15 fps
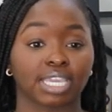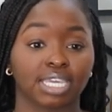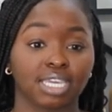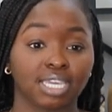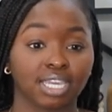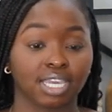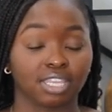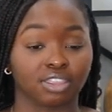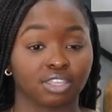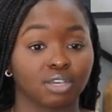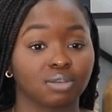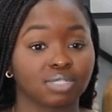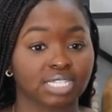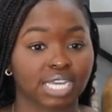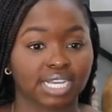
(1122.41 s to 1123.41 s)
eat and
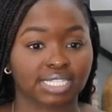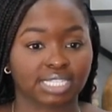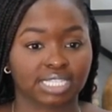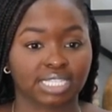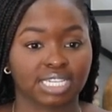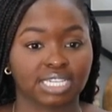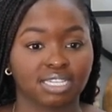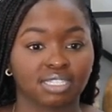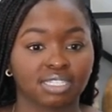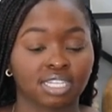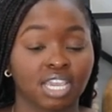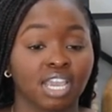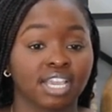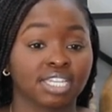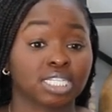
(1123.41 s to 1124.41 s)
those kinds of things.